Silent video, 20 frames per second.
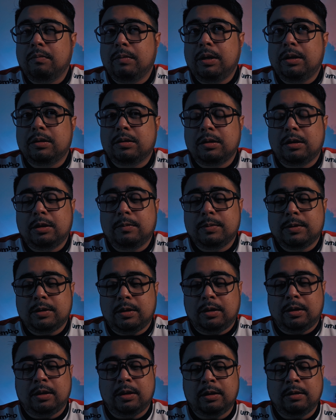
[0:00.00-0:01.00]
In terms
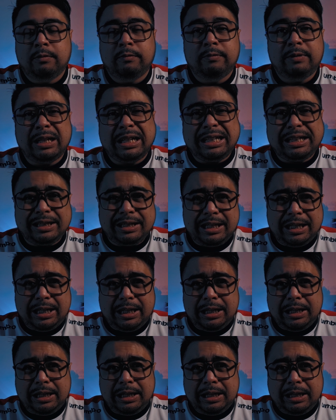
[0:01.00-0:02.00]
of like
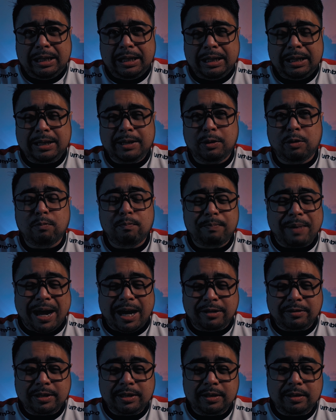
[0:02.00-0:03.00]
the
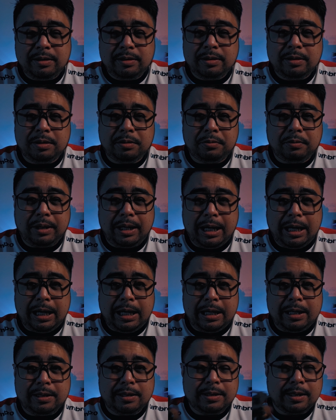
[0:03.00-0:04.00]
comparison to
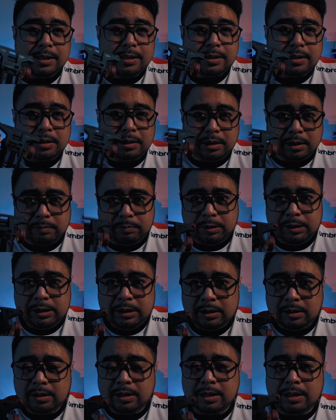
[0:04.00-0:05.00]
a, this is the carbon,
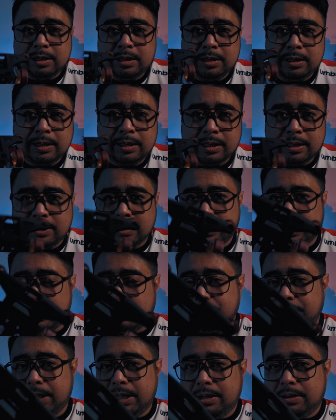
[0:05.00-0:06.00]
this is the
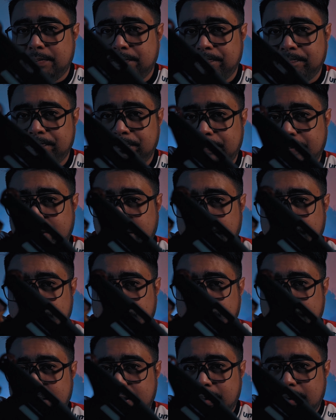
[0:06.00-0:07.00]
copy,
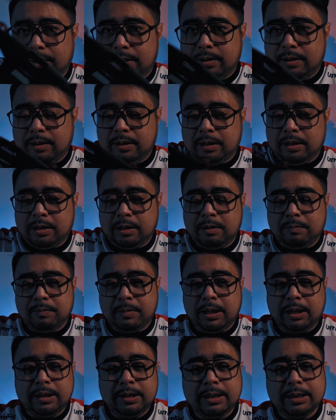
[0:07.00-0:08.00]

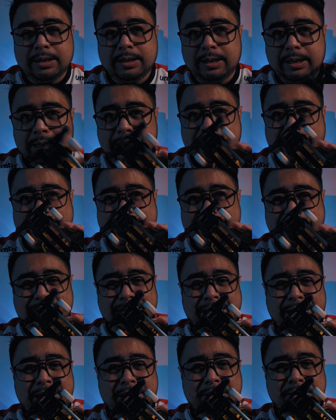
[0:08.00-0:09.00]
and this is
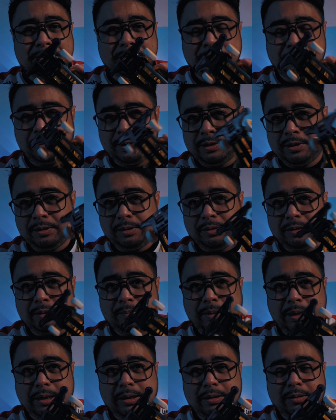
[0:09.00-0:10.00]
a original
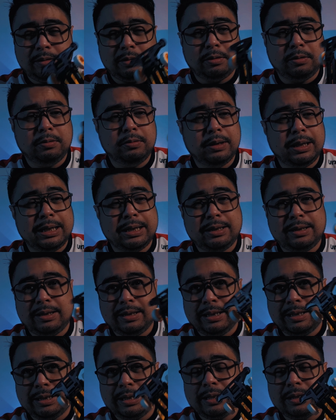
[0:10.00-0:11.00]
Tamiya. Though
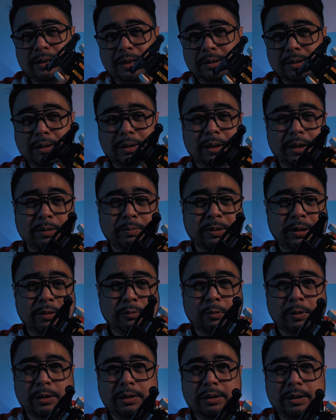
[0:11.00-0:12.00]
this is not the
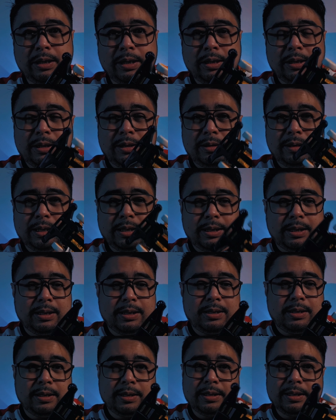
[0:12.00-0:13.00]
carbon one. This
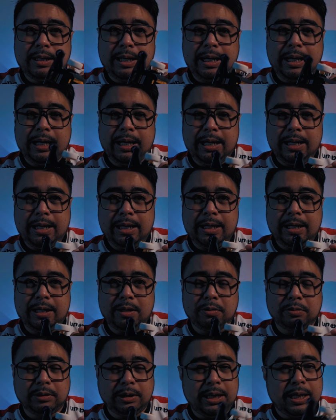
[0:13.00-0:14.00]
is just a
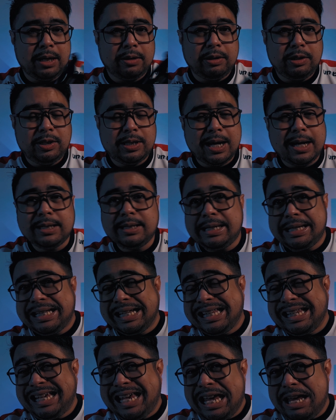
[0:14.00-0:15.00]
ordinary chassis
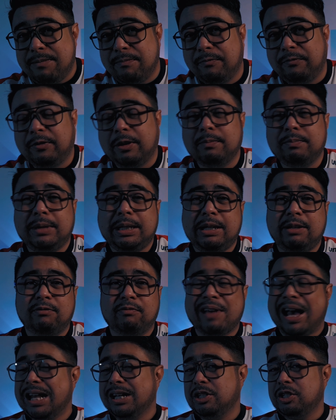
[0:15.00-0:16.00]
that came from the
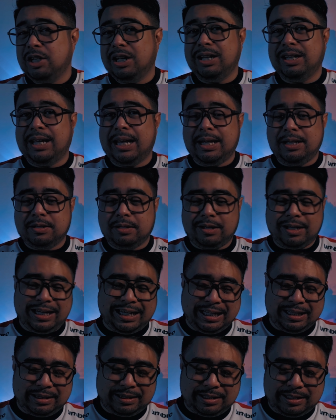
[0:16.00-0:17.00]
Vanishing Gazer
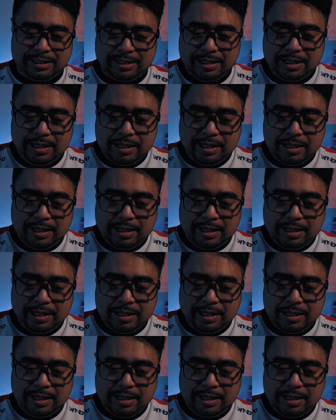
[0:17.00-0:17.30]
kit.